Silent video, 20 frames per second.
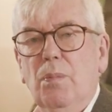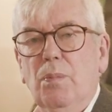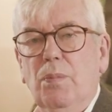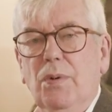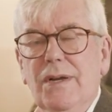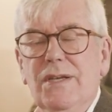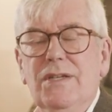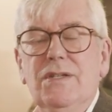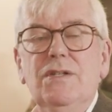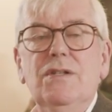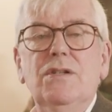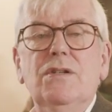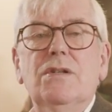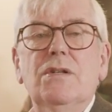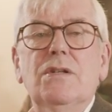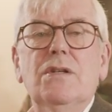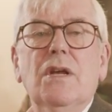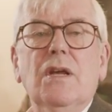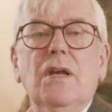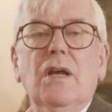
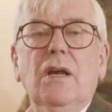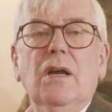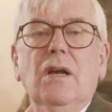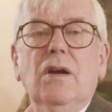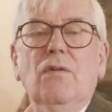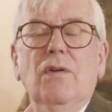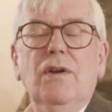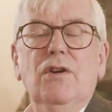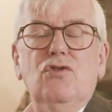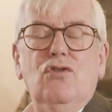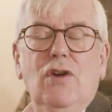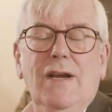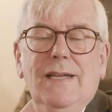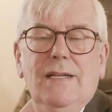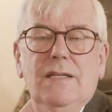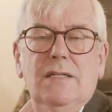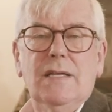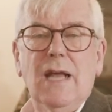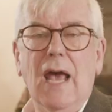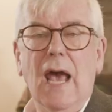priests'
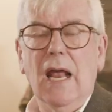retreats